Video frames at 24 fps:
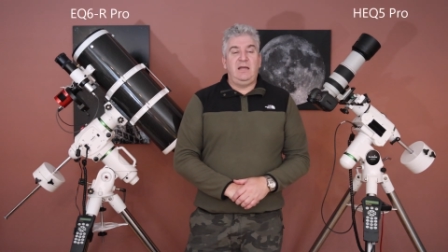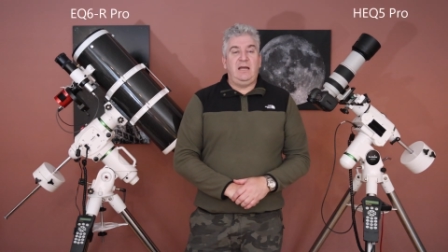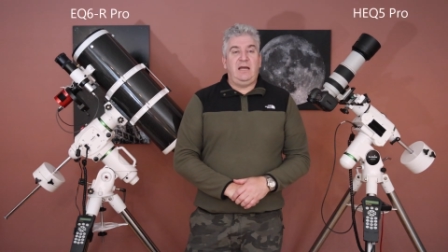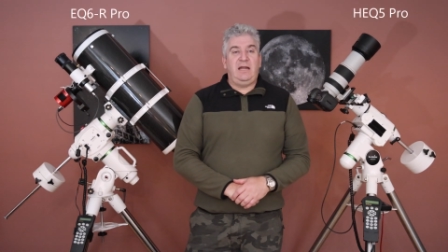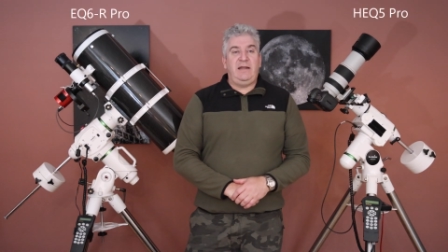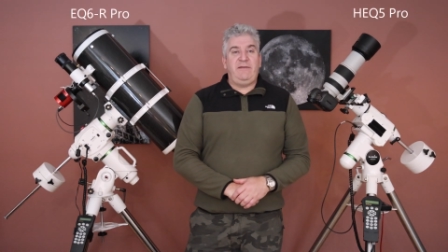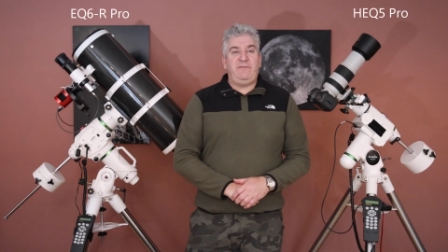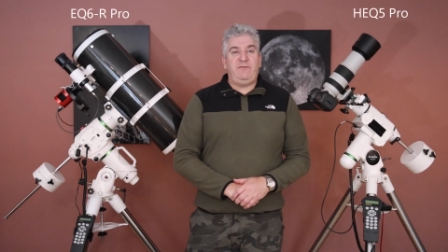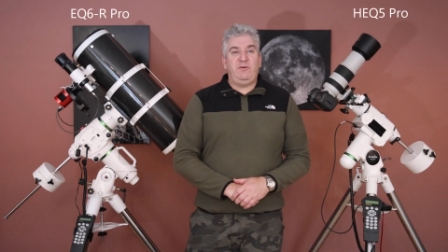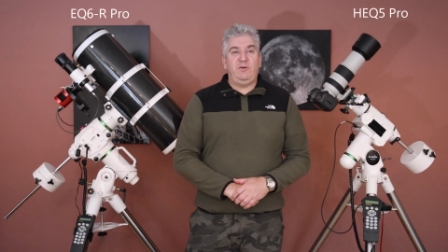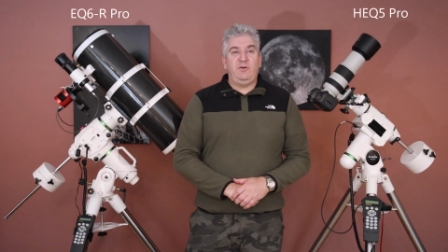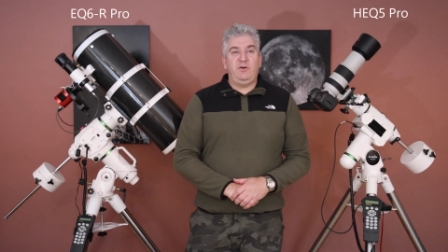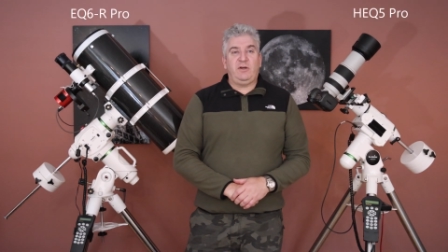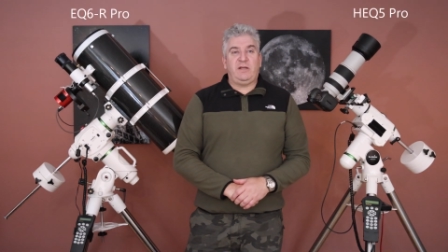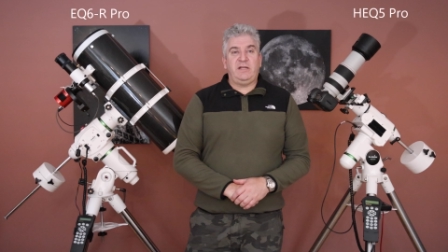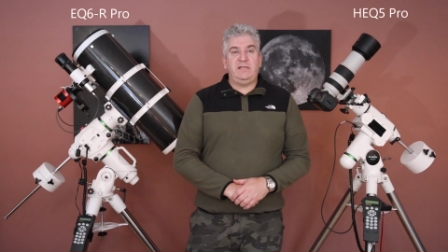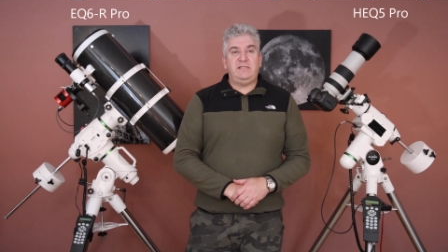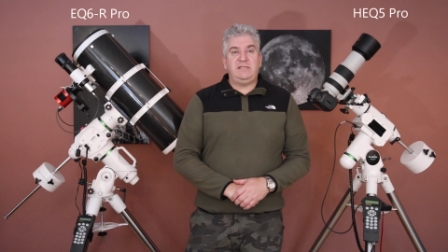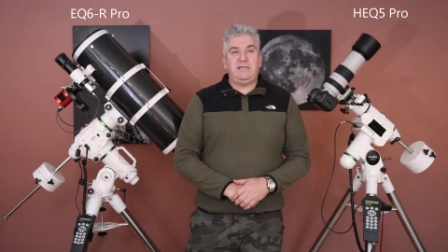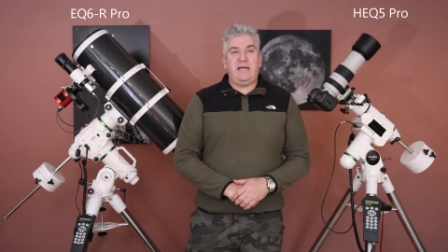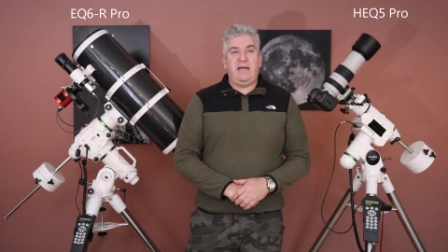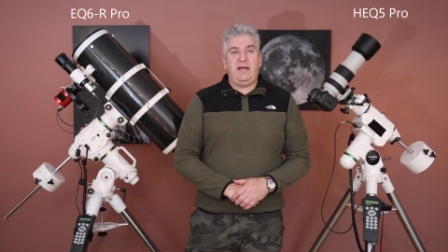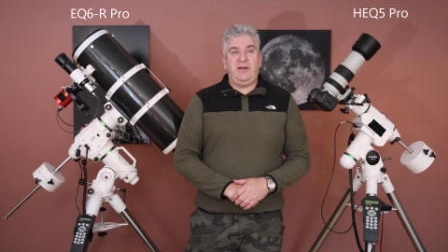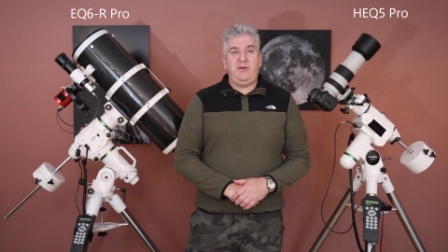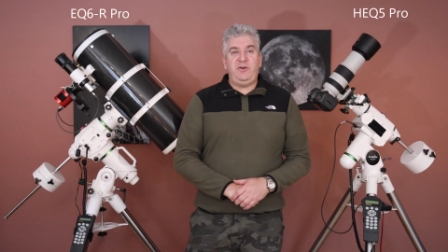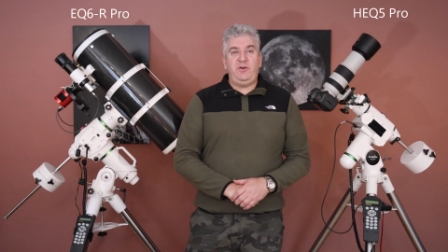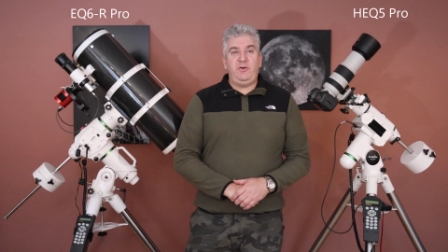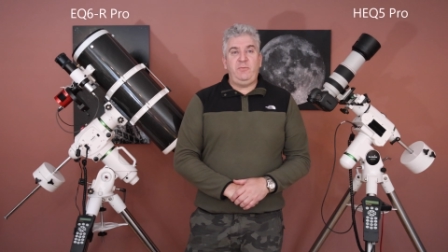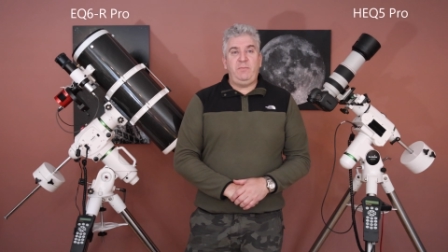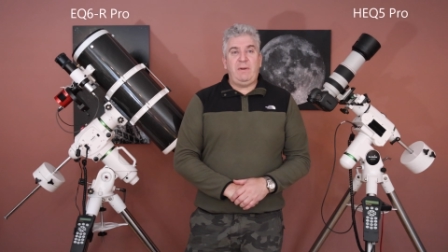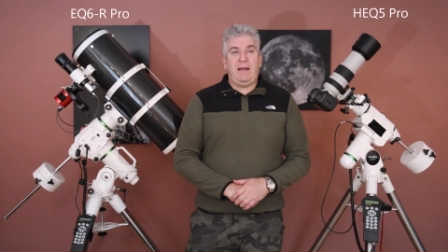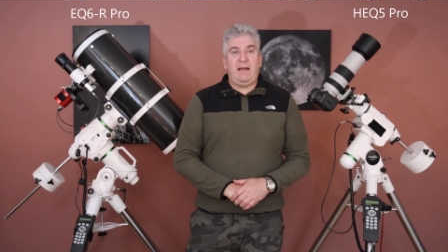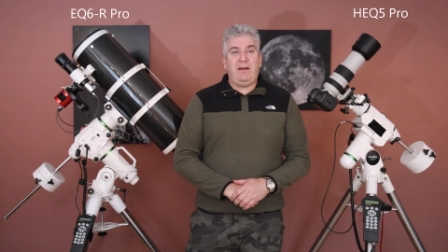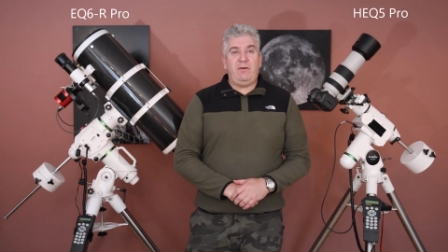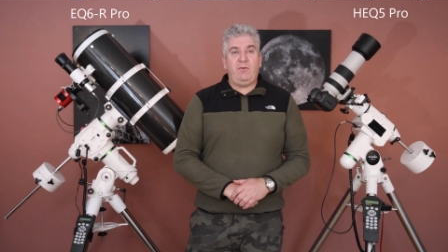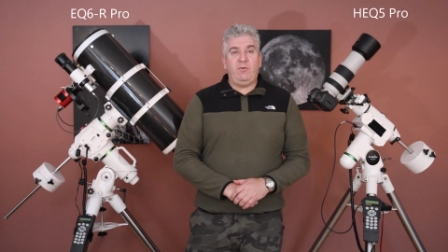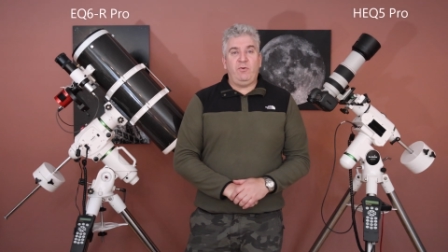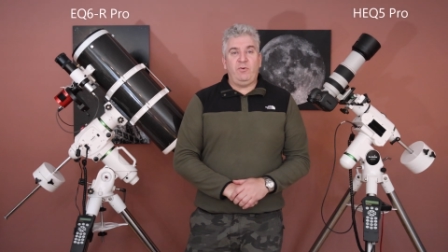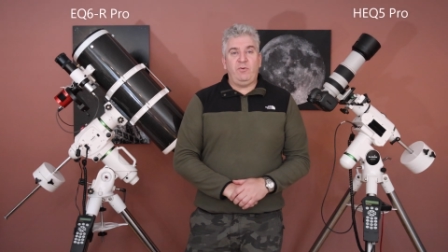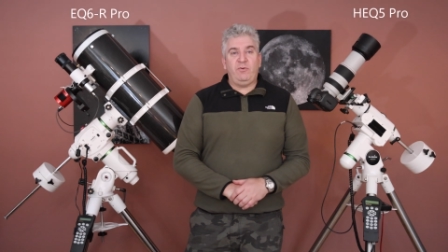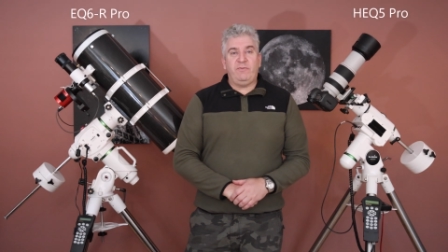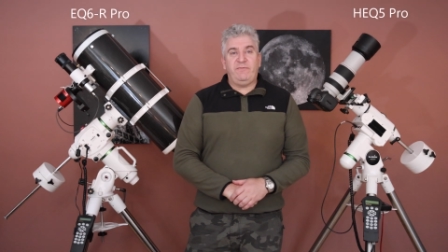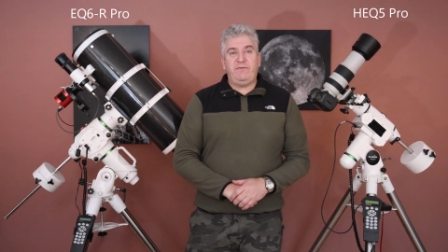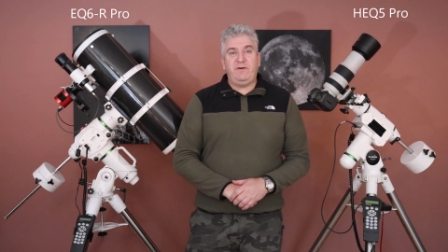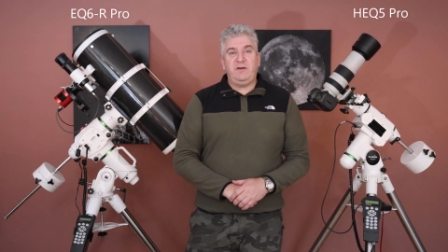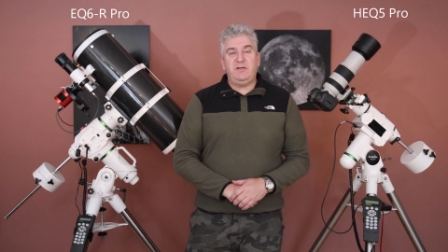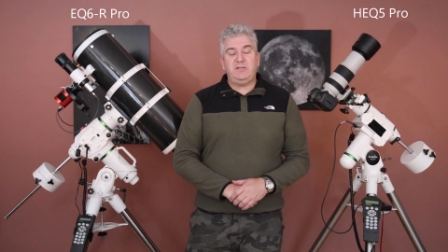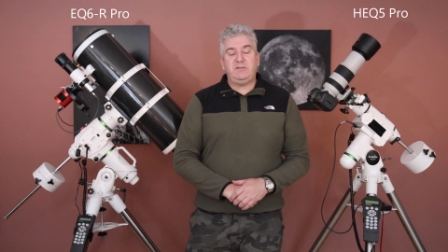and if you're looking to get a new mount or your
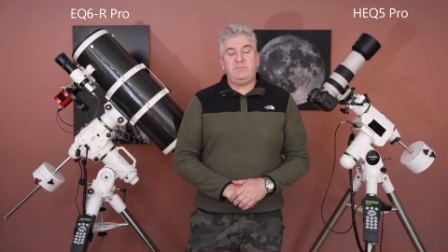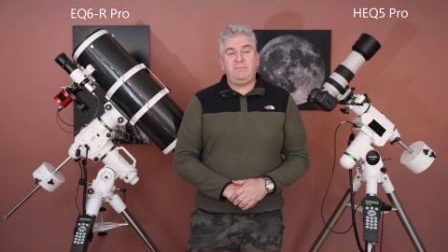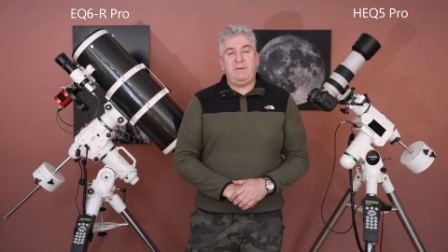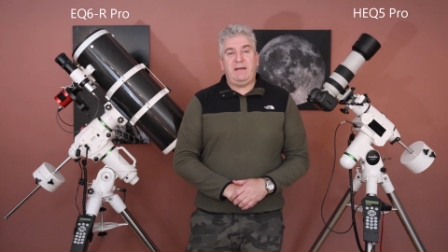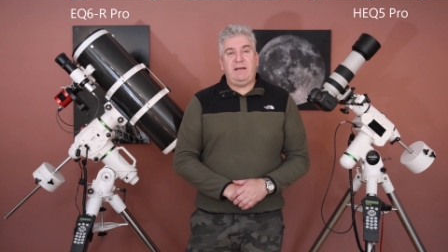first